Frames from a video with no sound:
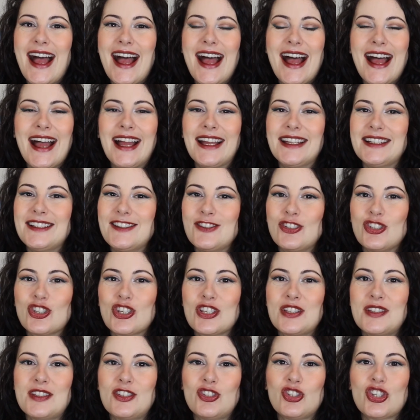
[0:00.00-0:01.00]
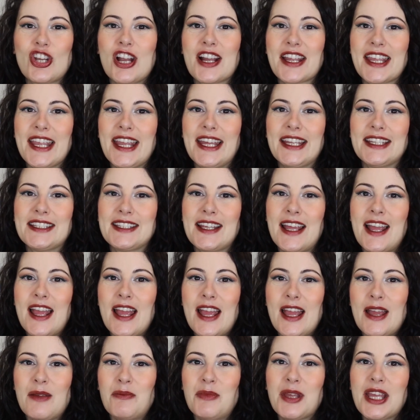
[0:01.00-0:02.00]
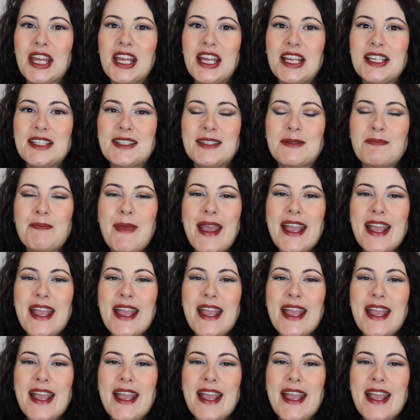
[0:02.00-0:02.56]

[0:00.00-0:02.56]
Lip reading: and just chuck it, because